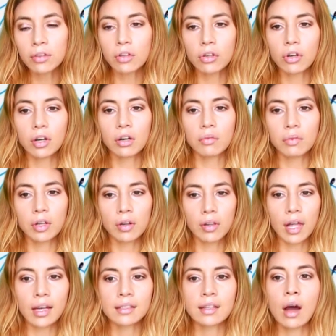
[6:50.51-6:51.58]
you're going to
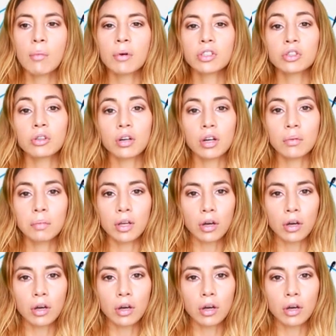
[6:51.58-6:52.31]
realize how much you're going to be